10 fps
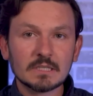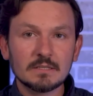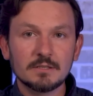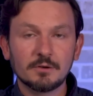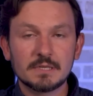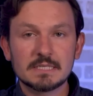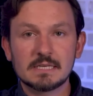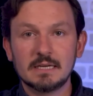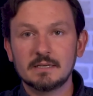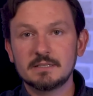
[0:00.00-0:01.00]
these
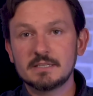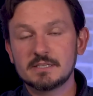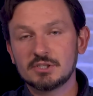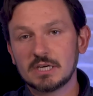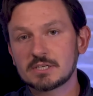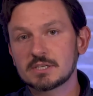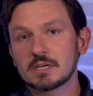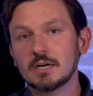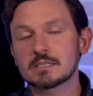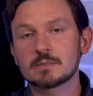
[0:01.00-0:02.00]
injections
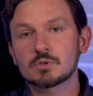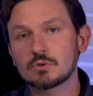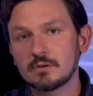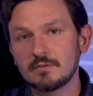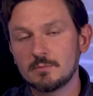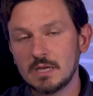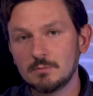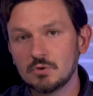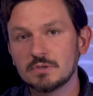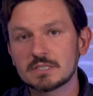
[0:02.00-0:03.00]
cause some sort of
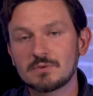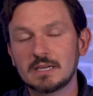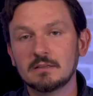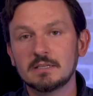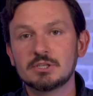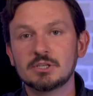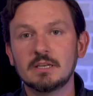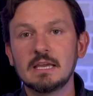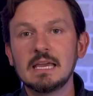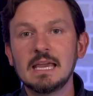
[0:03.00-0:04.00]
immune
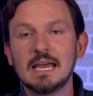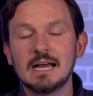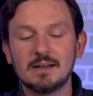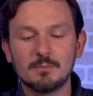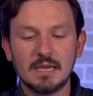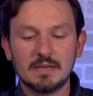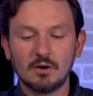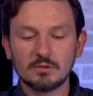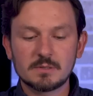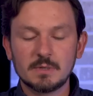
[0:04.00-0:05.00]
dysregulation, and
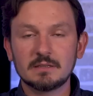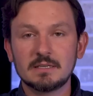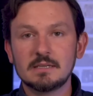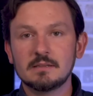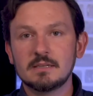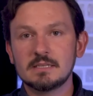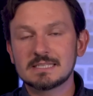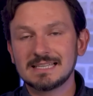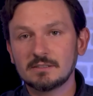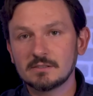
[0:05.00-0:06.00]
ultimately the
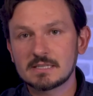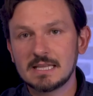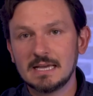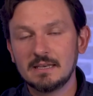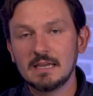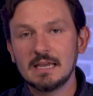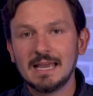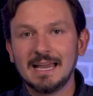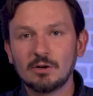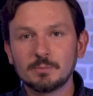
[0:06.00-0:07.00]
cells that
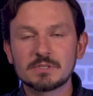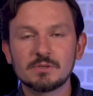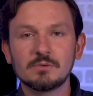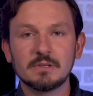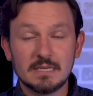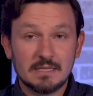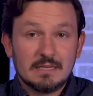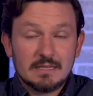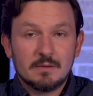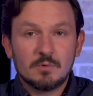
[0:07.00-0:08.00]
help in
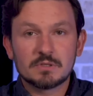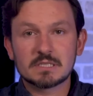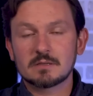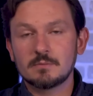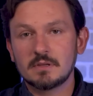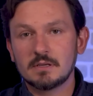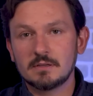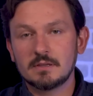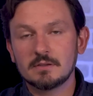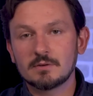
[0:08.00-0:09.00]
the immune system,
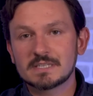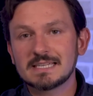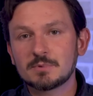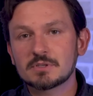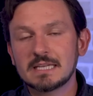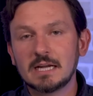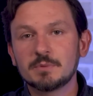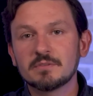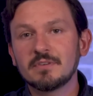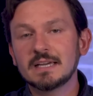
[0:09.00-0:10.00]
the receptors that help
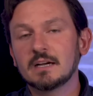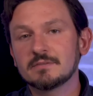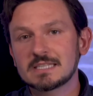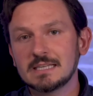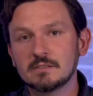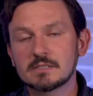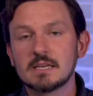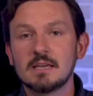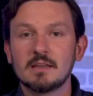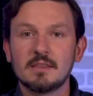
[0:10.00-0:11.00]
to fight off cells
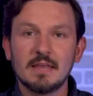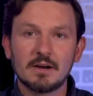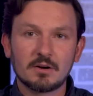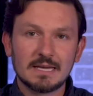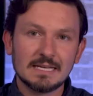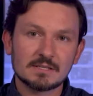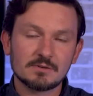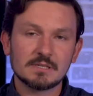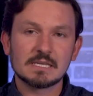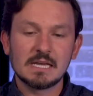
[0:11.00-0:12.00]
that are
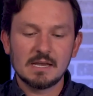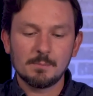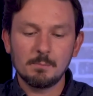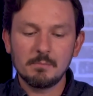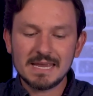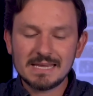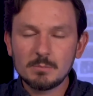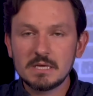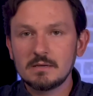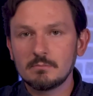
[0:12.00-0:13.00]
cancerous may
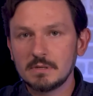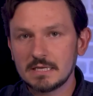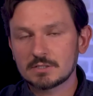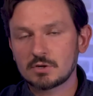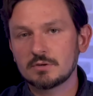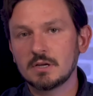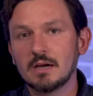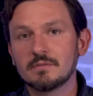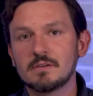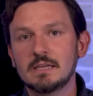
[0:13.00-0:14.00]
be being turned
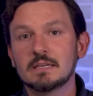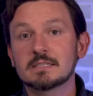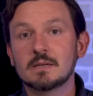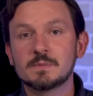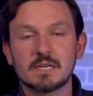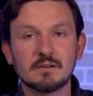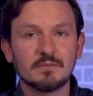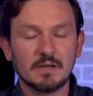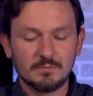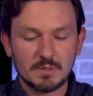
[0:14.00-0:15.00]
off in a subset
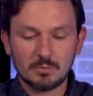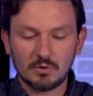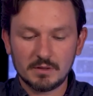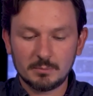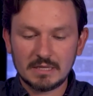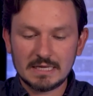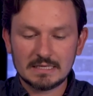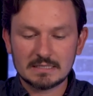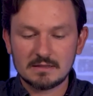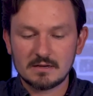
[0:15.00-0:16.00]
of people on the
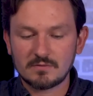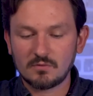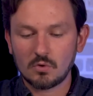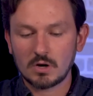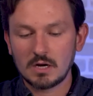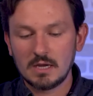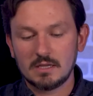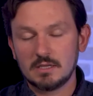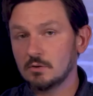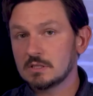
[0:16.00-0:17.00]
planet, and therefore,
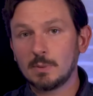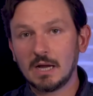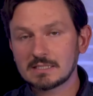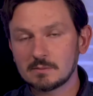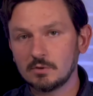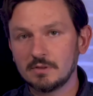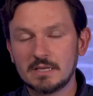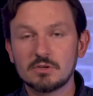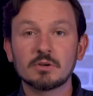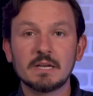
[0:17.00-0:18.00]
it's possible
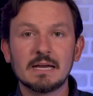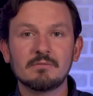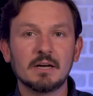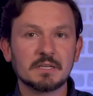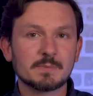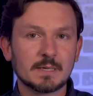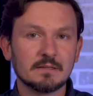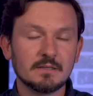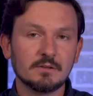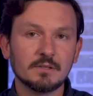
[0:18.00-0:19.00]
that you could have
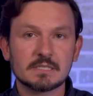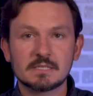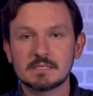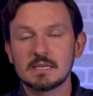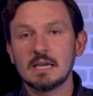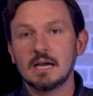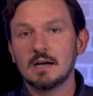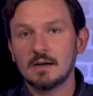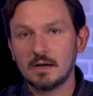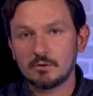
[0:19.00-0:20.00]
unexpected illnesses,
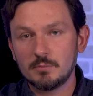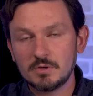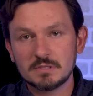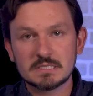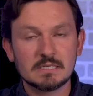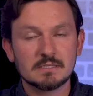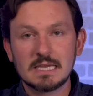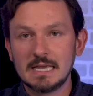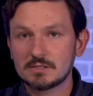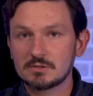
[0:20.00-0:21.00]
autoimmune disease,
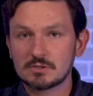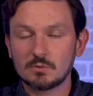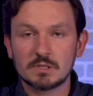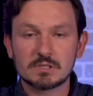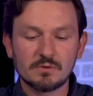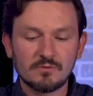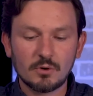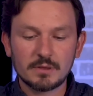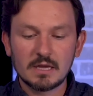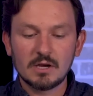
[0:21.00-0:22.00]
cancer, so on and so
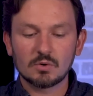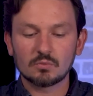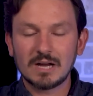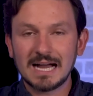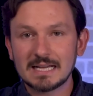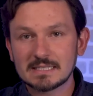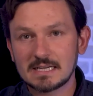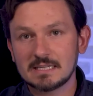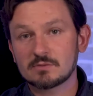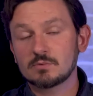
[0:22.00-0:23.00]
forth, rise
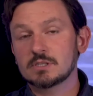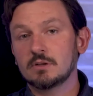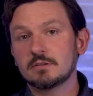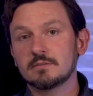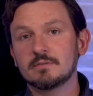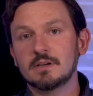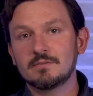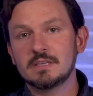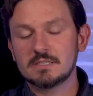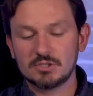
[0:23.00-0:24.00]
as a result
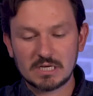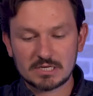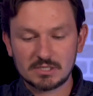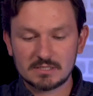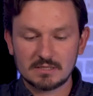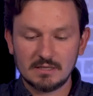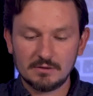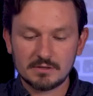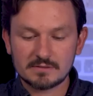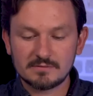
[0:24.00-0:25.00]
of these injections. Now,
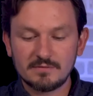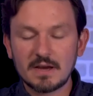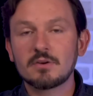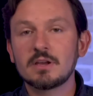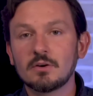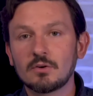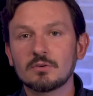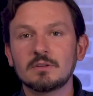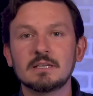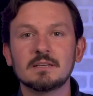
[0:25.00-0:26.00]
this is very
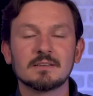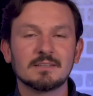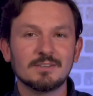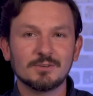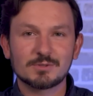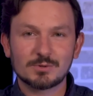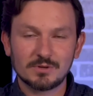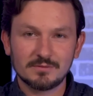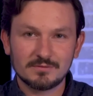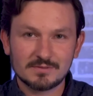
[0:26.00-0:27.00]
early, sort
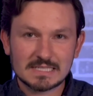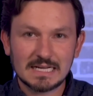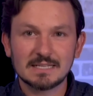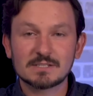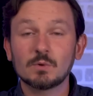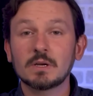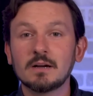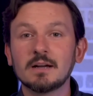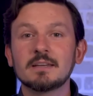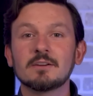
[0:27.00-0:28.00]
of science going
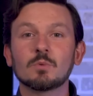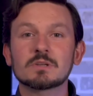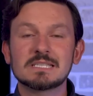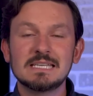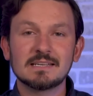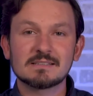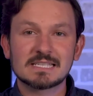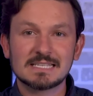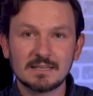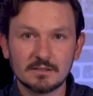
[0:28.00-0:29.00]
on here. We're seeing
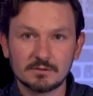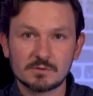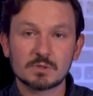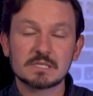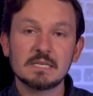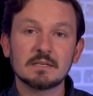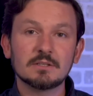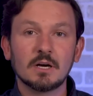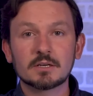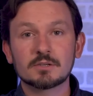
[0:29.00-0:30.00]
signals. We're seeing
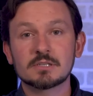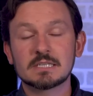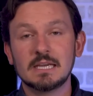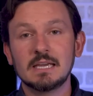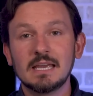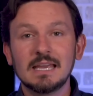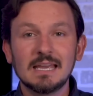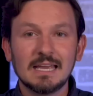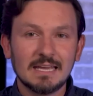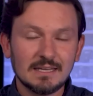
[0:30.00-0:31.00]
doctors say,
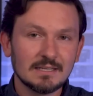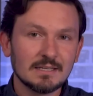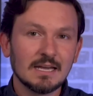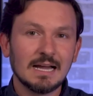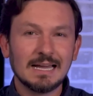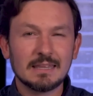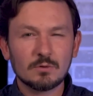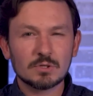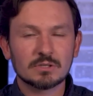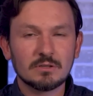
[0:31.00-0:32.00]
hey, I think
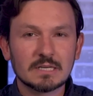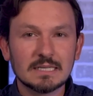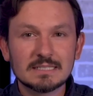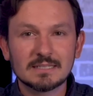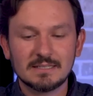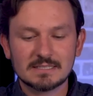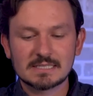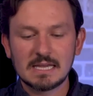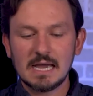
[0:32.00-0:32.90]
we should look into this.